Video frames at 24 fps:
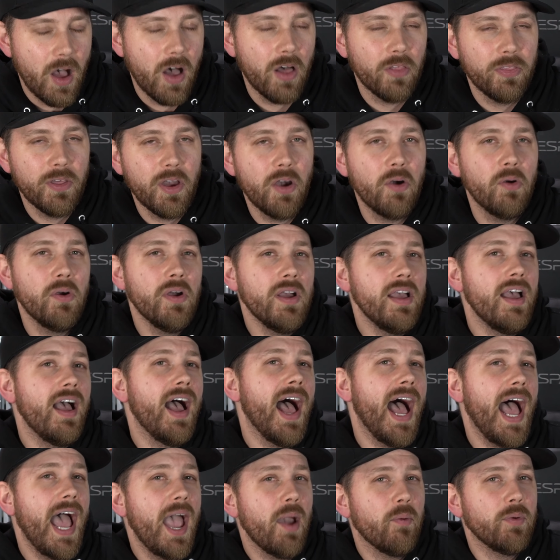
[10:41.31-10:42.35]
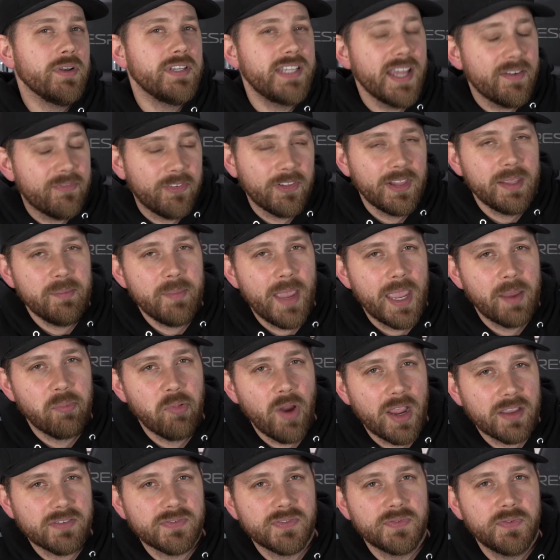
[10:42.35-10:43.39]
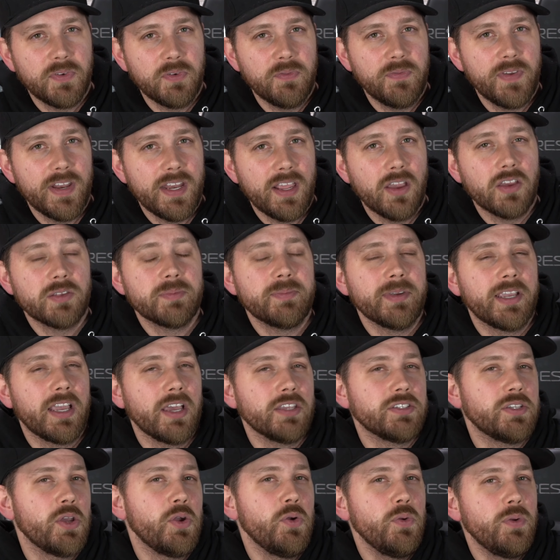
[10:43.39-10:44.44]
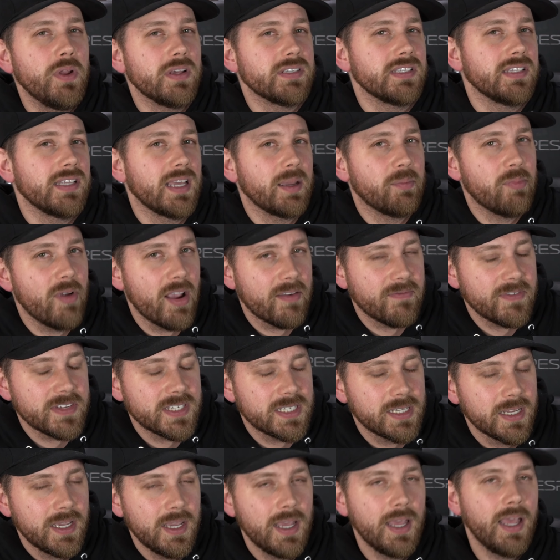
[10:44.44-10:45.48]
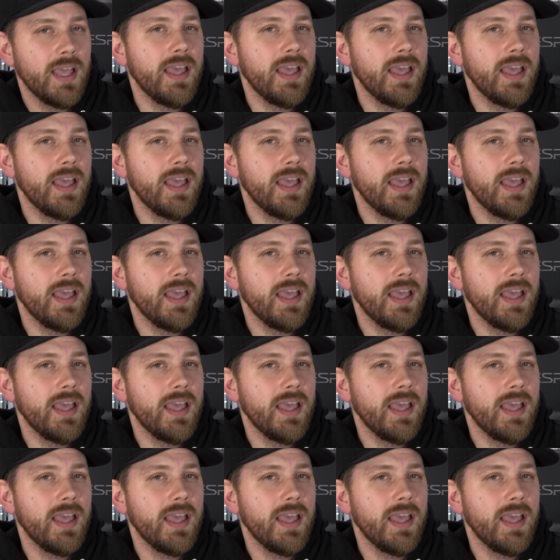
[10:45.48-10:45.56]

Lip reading: Although I would definitely make breakfast food videos because who doesn't like breakfast?